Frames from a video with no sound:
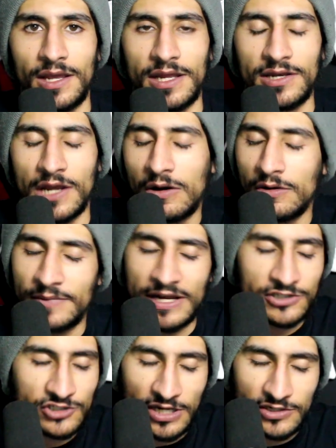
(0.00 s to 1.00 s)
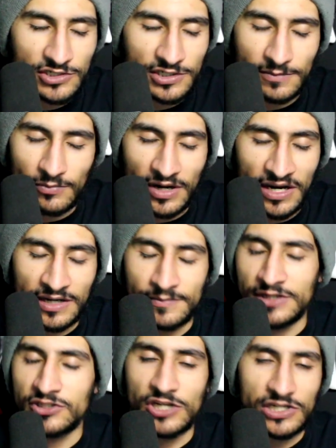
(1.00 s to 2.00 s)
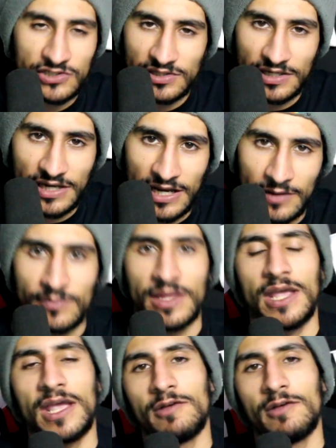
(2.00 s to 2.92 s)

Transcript: and no, I'm not changing the brand, I'm not changing the name,